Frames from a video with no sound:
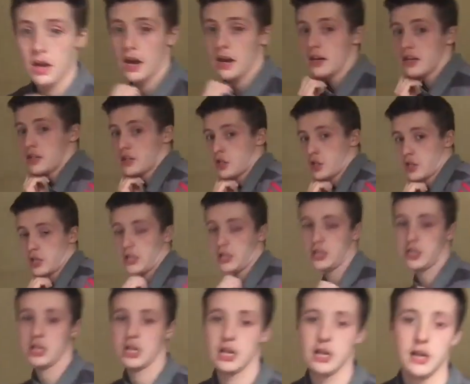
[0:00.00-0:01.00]
And it's just
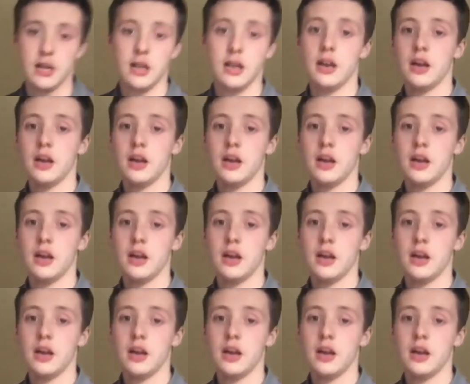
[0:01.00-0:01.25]
easier.